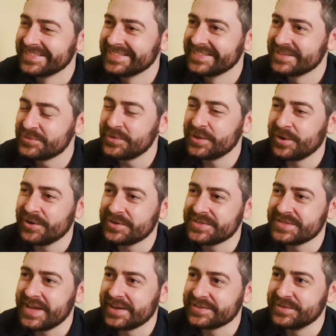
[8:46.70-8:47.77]
It's really hard to
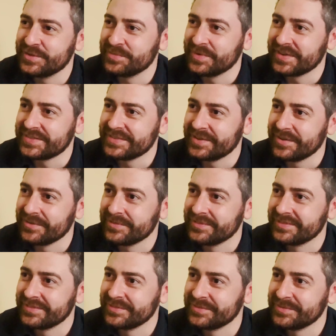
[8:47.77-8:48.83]
stack toothpicks, though.